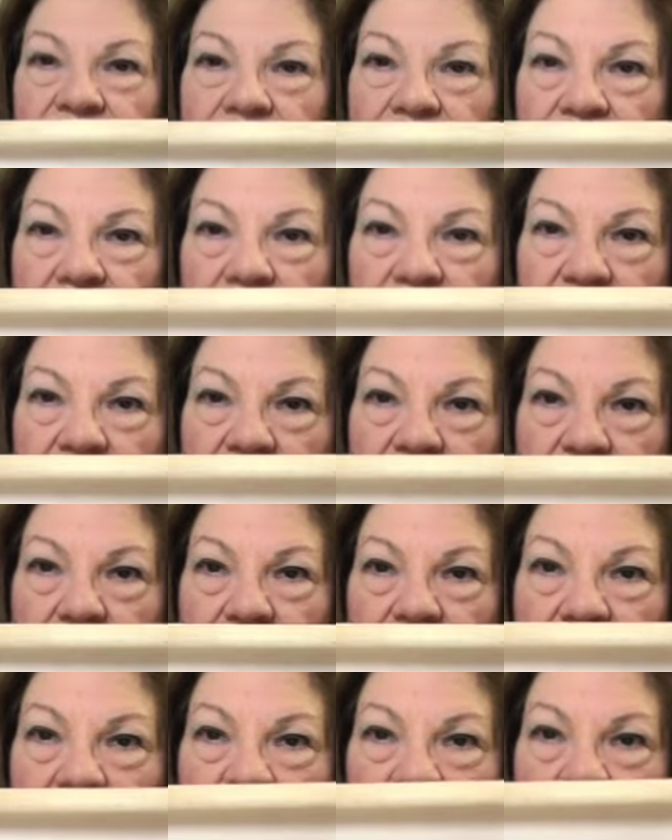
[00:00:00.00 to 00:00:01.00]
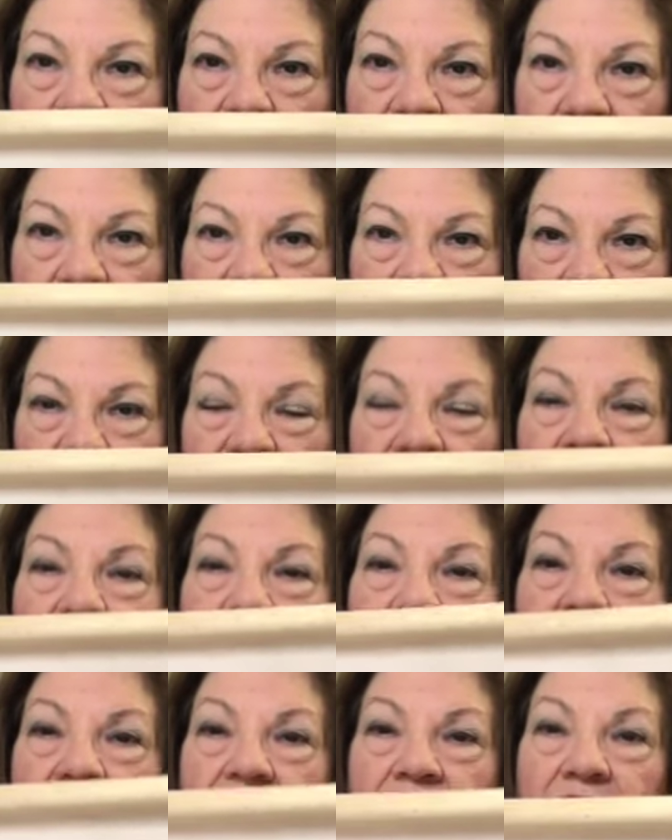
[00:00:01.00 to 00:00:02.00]
to finish up the letter.
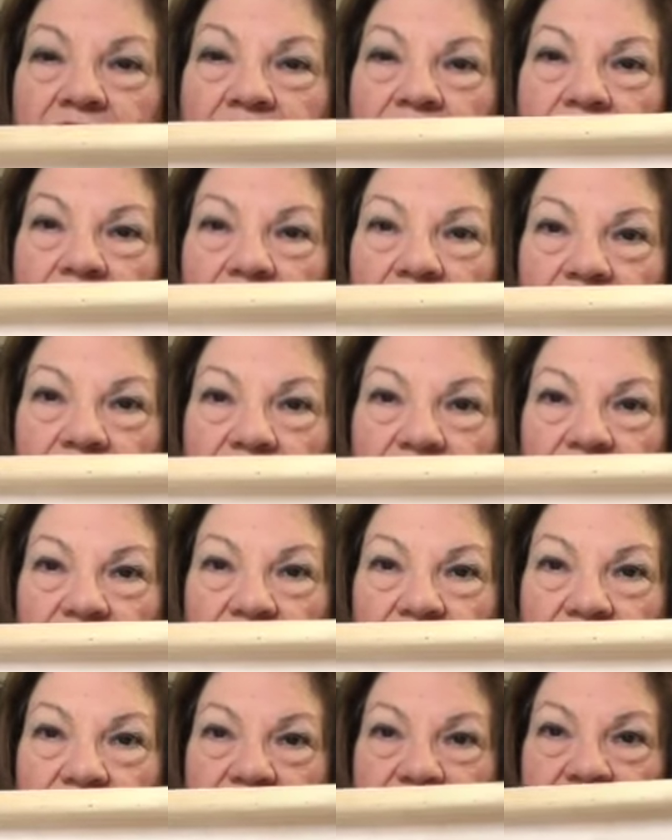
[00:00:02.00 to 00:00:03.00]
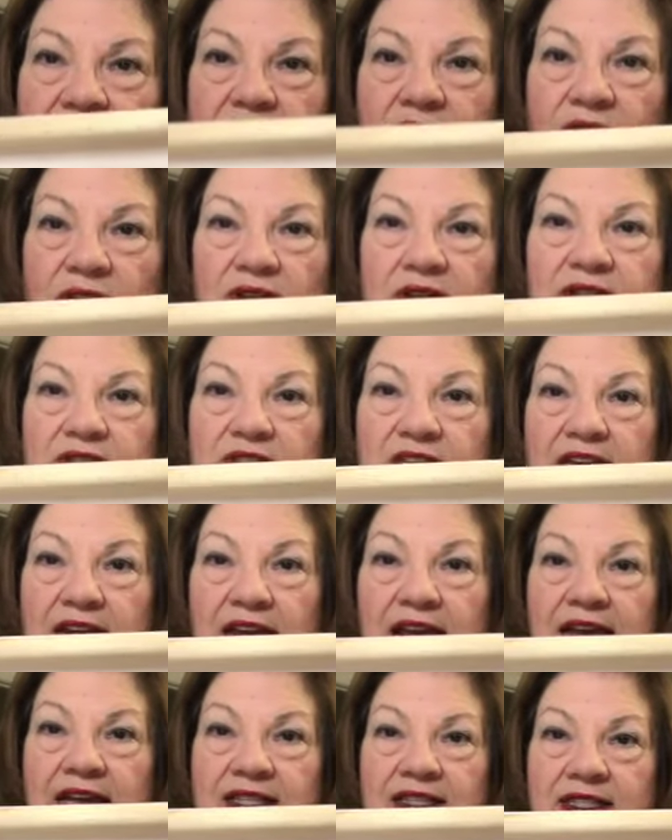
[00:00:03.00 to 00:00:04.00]
G. So there's an
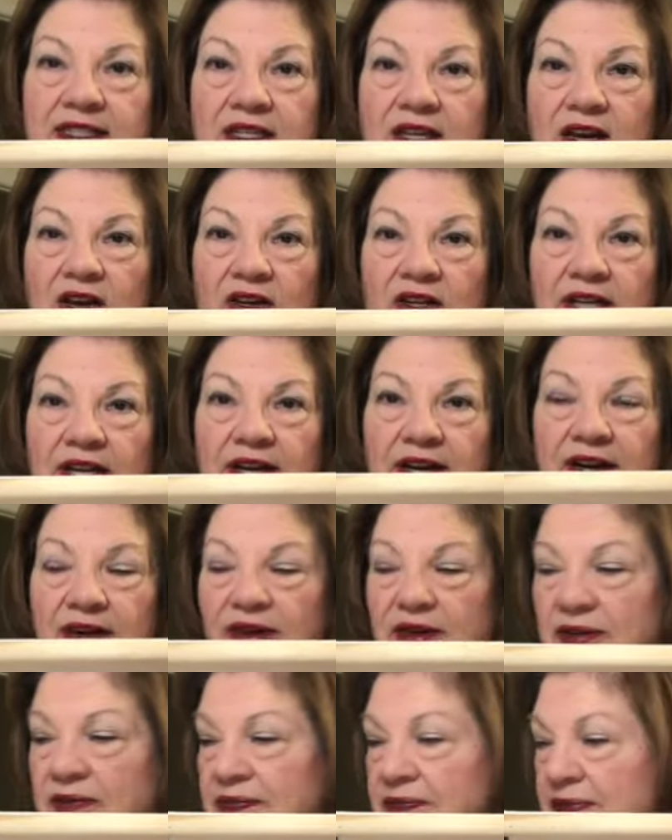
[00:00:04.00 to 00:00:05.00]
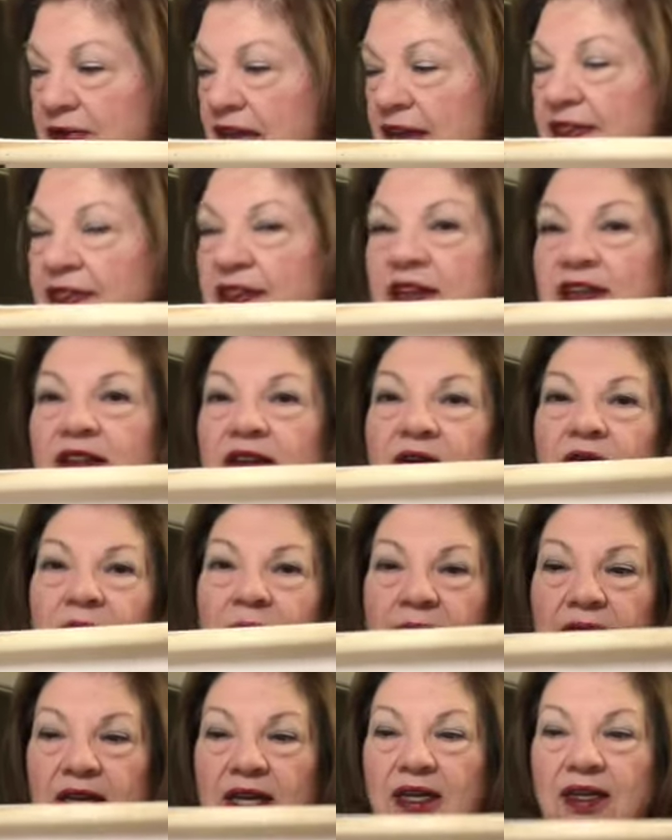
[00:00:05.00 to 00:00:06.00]
S on here, and then there'll
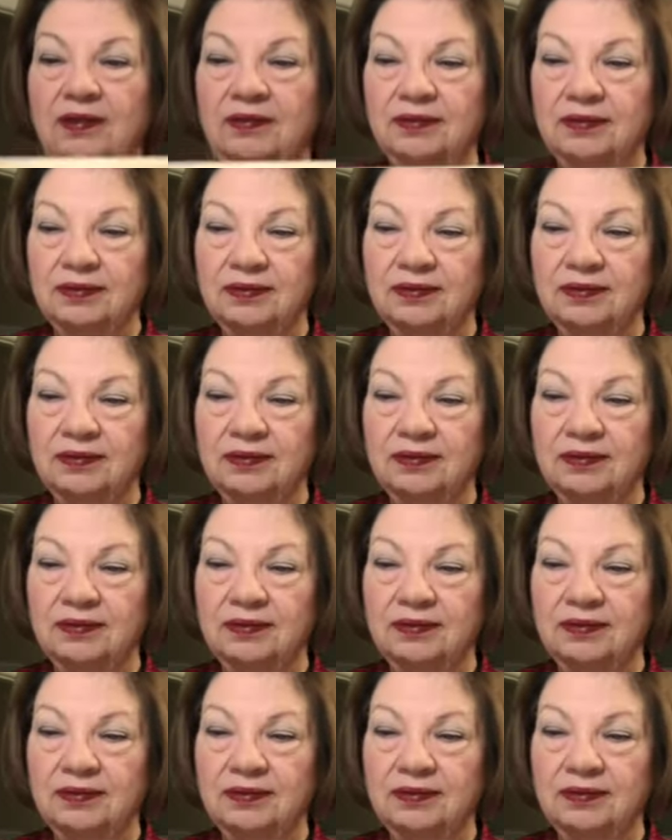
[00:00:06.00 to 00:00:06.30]
be